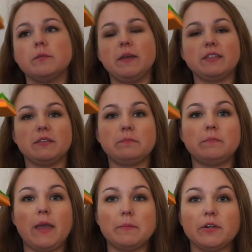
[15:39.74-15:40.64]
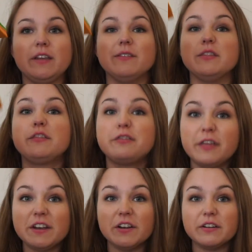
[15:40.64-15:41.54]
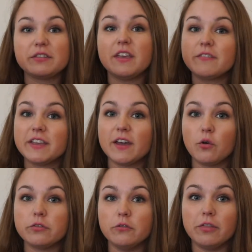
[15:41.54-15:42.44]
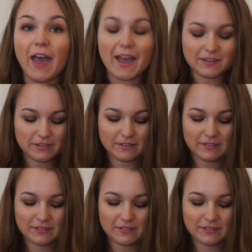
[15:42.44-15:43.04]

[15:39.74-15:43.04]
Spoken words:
to make the paper even thinner and see if it can go through that.